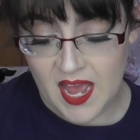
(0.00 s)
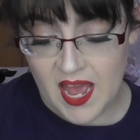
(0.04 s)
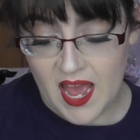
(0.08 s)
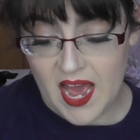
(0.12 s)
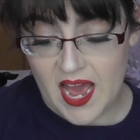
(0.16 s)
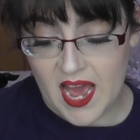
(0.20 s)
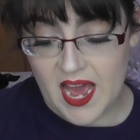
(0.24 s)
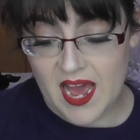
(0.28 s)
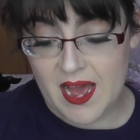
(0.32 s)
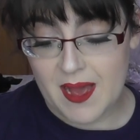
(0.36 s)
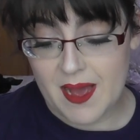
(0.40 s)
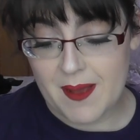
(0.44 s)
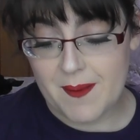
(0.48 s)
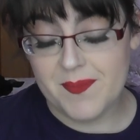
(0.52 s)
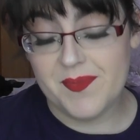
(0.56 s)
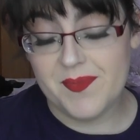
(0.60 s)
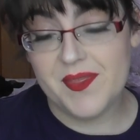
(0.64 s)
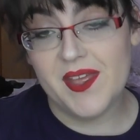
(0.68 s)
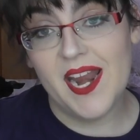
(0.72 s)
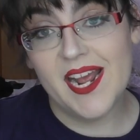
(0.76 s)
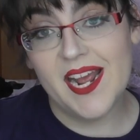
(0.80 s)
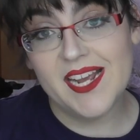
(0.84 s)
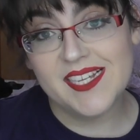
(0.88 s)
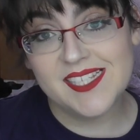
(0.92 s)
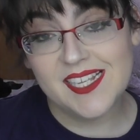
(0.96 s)
The
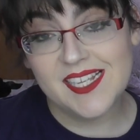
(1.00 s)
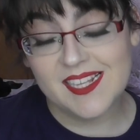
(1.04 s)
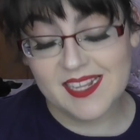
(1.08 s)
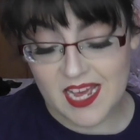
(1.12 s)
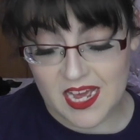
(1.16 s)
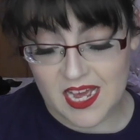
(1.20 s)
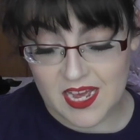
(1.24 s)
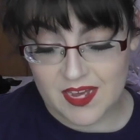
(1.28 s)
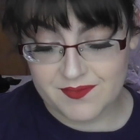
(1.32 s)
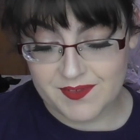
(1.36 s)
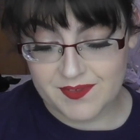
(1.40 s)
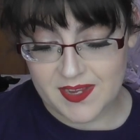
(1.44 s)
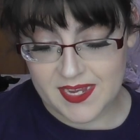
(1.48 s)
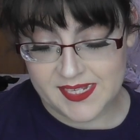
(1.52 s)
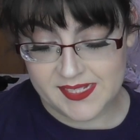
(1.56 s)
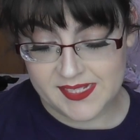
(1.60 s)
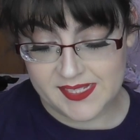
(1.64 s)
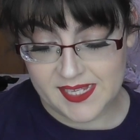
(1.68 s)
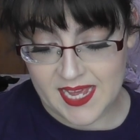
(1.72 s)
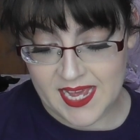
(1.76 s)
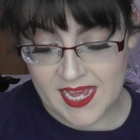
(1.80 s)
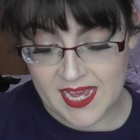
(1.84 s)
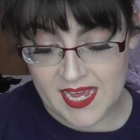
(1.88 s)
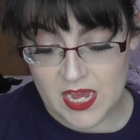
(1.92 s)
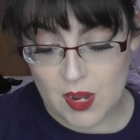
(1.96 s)
next thing they have is
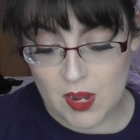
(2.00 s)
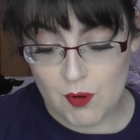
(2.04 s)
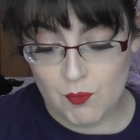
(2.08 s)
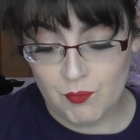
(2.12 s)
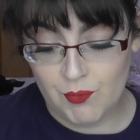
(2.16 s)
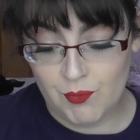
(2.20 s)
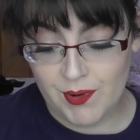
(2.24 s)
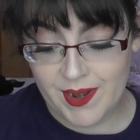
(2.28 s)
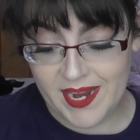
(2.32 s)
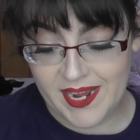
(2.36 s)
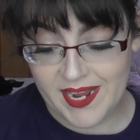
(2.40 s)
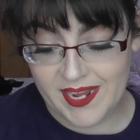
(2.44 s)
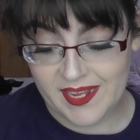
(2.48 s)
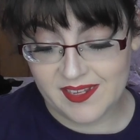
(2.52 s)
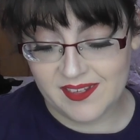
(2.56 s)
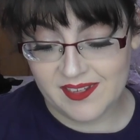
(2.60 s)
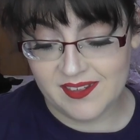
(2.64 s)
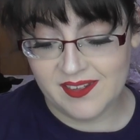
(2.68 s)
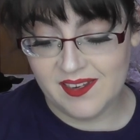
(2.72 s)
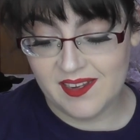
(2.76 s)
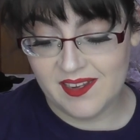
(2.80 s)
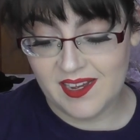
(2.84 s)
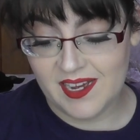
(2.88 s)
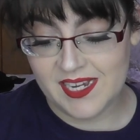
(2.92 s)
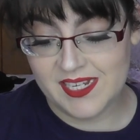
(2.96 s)
a
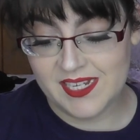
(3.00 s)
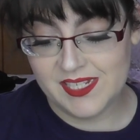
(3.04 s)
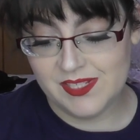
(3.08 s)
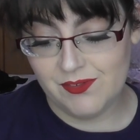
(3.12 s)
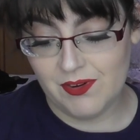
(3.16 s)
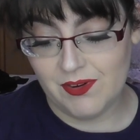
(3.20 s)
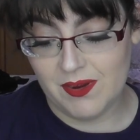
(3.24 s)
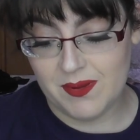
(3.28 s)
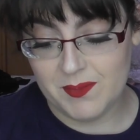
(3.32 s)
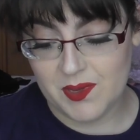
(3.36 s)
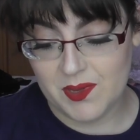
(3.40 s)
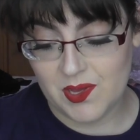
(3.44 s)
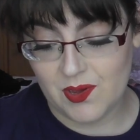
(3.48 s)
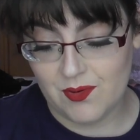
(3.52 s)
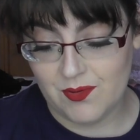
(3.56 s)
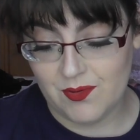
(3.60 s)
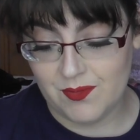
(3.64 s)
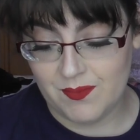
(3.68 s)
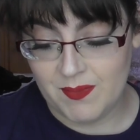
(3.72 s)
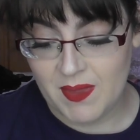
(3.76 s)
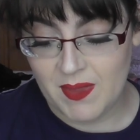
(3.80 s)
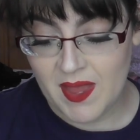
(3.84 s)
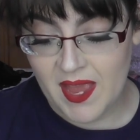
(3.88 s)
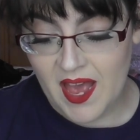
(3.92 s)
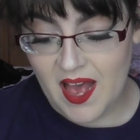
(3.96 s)
real ice cream
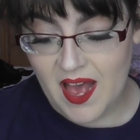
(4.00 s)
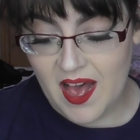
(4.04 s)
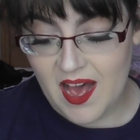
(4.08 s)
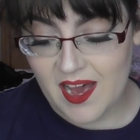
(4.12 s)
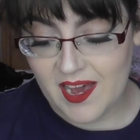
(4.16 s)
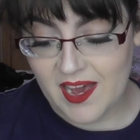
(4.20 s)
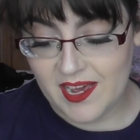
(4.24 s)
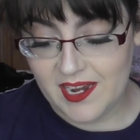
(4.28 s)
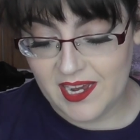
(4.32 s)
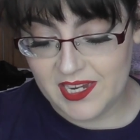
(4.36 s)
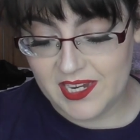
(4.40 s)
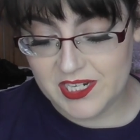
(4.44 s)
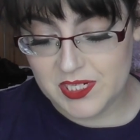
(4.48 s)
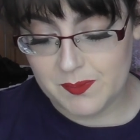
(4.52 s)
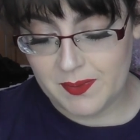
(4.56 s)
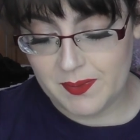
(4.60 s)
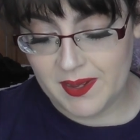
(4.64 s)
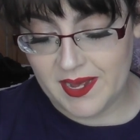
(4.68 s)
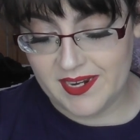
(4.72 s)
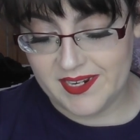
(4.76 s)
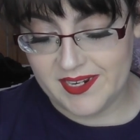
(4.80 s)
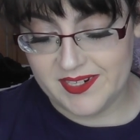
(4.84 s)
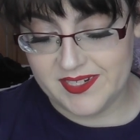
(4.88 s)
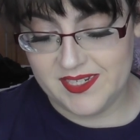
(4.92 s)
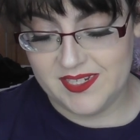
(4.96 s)
cone highlight
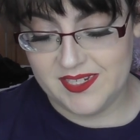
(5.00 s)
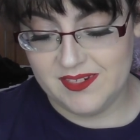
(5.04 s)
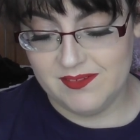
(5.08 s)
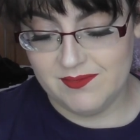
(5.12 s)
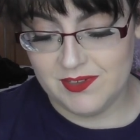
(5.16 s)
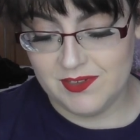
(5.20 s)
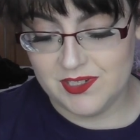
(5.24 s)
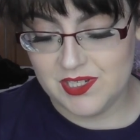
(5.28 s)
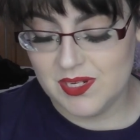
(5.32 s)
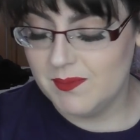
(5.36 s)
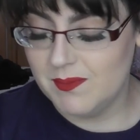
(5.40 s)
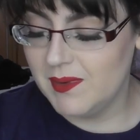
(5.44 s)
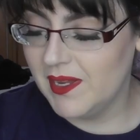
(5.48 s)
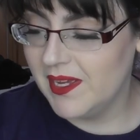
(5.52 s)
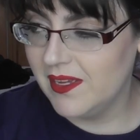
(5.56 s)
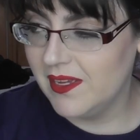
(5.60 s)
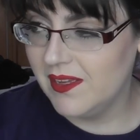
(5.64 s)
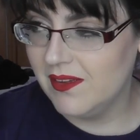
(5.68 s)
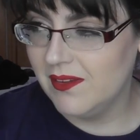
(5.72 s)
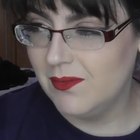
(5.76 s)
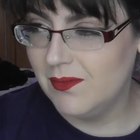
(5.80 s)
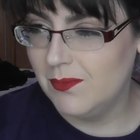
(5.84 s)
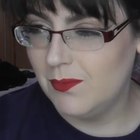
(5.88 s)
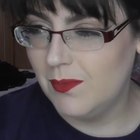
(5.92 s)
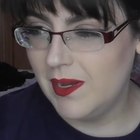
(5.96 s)
palette, which I'm like,
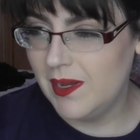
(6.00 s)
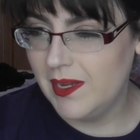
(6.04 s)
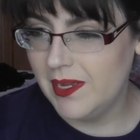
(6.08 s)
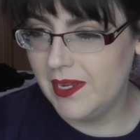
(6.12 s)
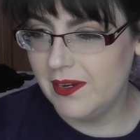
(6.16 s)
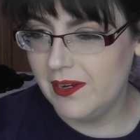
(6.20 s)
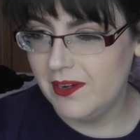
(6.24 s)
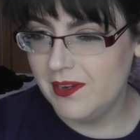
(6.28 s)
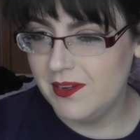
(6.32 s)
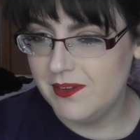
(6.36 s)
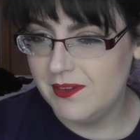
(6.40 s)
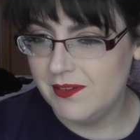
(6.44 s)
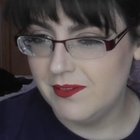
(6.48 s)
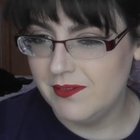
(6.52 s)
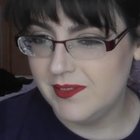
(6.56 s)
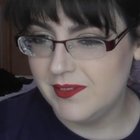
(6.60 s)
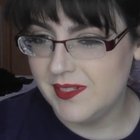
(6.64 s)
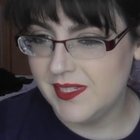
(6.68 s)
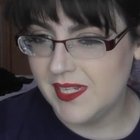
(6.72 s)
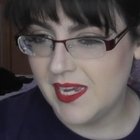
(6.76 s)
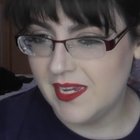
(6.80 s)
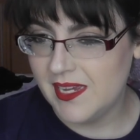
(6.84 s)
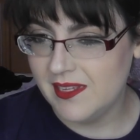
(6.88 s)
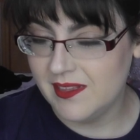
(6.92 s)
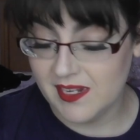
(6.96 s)
why are you
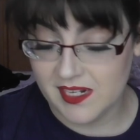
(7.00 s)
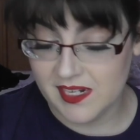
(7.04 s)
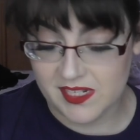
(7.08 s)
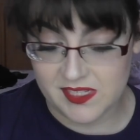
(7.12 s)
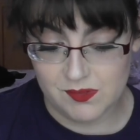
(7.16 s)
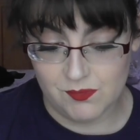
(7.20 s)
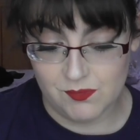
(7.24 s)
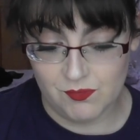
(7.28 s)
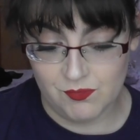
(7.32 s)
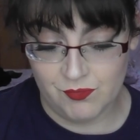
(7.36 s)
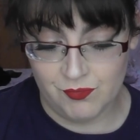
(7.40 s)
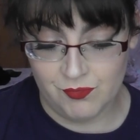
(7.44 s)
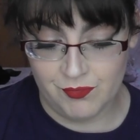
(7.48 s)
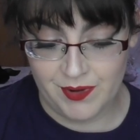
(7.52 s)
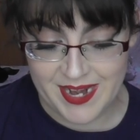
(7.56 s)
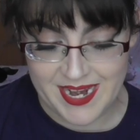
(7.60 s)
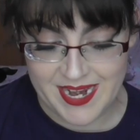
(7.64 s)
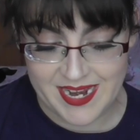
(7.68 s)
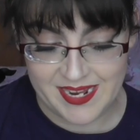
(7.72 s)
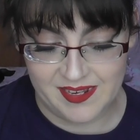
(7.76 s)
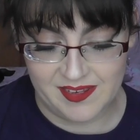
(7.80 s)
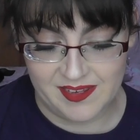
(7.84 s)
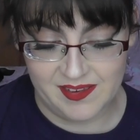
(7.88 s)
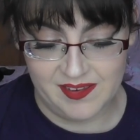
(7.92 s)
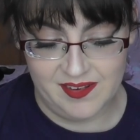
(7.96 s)
saying that it's
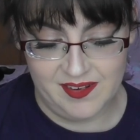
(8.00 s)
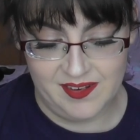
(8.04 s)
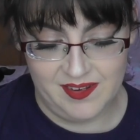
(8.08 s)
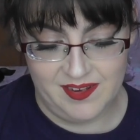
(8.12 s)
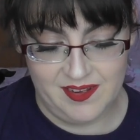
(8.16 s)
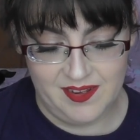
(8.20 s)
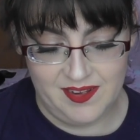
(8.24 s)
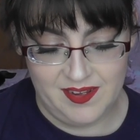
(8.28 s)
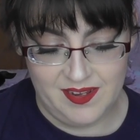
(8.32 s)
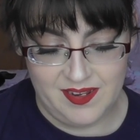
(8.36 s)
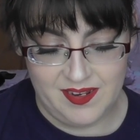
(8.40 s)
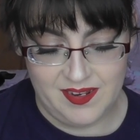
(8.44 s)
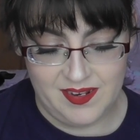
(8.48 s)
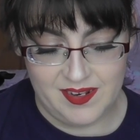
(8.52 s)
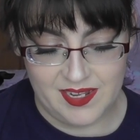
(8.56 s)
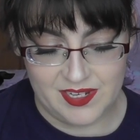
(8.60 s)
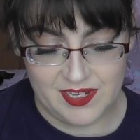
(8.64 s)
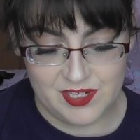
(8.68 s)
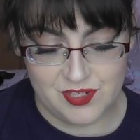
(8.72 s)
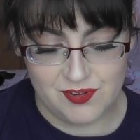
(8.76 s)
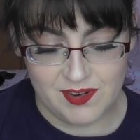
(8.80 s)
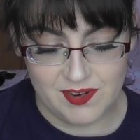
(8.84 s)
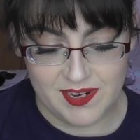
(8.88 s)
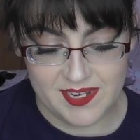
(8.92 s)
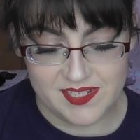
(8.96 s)
real? Like,
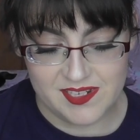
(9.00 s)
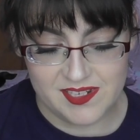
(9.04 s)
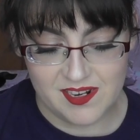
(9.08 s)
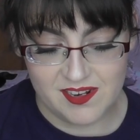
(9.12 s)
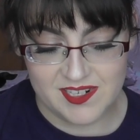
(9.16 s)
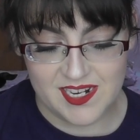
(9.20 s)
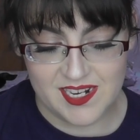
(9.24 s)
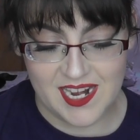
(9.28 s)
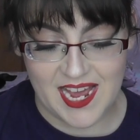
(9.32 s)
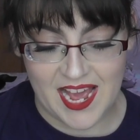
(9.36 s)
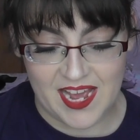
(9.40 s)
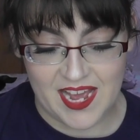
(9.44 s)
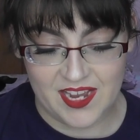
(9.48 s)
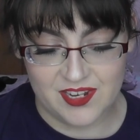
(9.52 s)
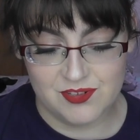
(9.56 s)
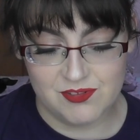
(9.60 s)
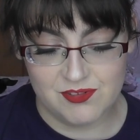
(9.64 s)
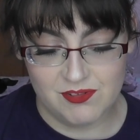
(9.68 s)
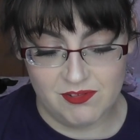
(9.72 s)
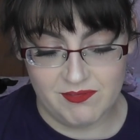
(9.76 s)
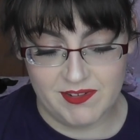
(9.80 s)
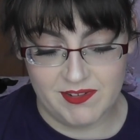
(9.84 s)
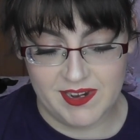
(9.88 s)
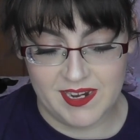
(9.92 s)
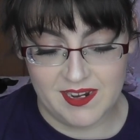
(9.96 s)
surely it's not an
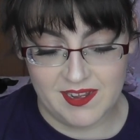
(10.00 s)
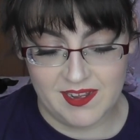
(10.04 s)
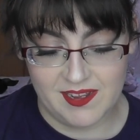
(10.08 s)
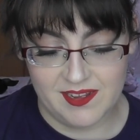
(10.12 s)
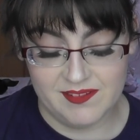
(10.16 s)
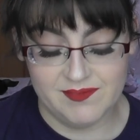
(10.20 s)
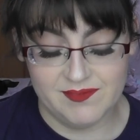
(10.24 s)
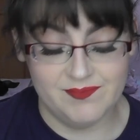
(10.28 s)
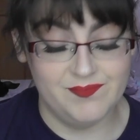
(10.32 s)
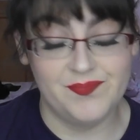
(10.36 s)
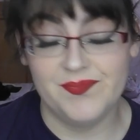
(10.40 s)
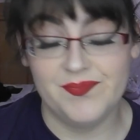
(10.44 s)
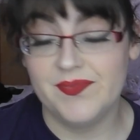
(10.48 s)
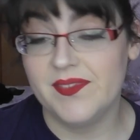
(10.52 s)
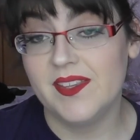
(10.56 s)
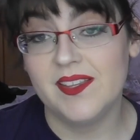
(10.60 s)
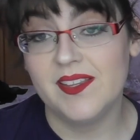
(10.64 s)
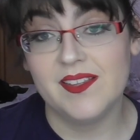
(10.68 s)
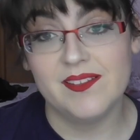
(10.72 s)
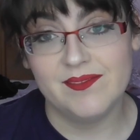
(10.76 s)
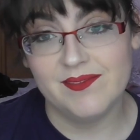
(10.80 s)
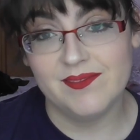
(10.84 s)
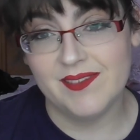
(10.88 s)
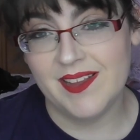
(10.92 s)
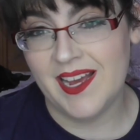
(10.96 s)
actual real ice.
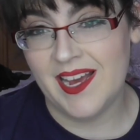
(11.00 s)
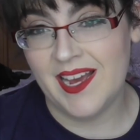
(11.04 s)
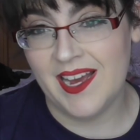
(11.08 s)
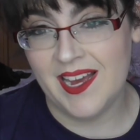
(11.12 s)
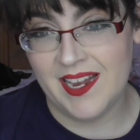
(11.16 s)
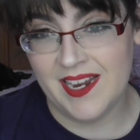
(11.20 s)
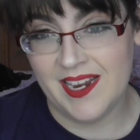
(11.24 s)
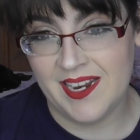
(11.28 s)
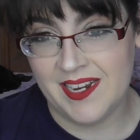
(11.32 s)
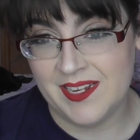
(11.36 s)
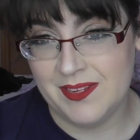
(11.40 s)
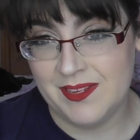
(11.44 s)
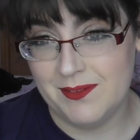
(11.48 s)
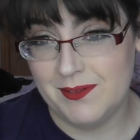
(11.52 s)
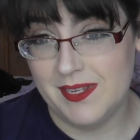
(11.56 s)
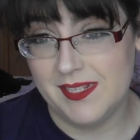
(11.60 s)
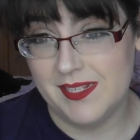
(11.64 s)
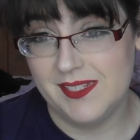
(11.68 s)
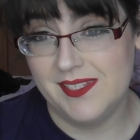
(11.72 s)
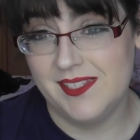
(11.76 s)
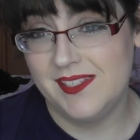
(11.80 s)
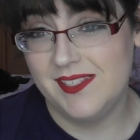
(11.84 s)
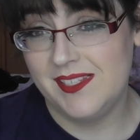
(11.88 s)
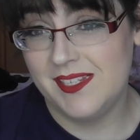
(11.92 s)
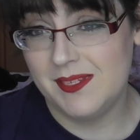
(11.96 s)
Anyways,
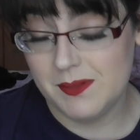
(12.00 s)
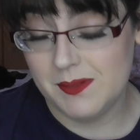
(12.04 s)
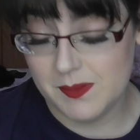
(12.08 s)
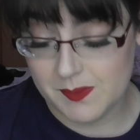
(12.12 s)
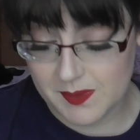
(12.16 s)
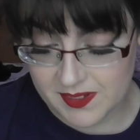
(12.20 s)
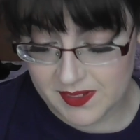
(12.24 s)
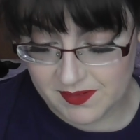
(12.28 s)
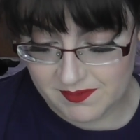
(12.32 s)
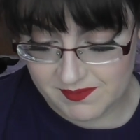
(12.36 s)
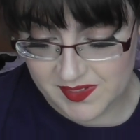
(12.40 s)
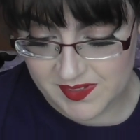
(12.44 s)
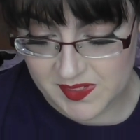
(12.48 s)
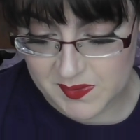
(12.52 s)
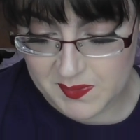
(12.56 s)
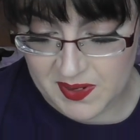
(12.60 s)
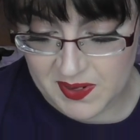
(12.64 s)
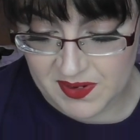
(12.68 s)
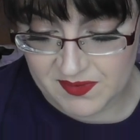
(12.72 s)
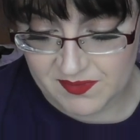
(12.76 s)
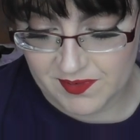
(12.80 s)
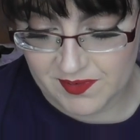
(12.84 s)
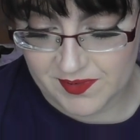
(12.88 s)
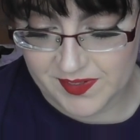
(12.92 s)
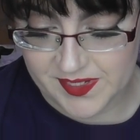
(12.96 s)
it seems a bit
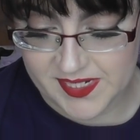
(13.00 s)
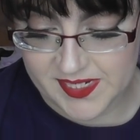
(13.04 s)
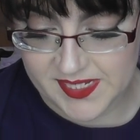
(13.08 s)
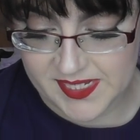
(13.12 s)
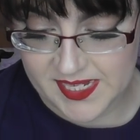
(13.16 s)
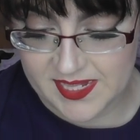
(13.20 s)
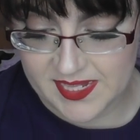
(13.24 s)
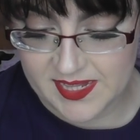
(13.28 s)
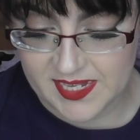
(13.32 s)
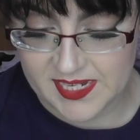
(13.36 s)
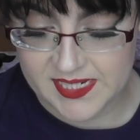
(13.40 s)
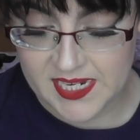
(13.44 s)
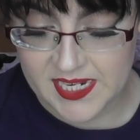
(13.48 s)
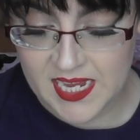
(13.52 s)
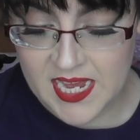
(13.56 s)
superfluous to say that.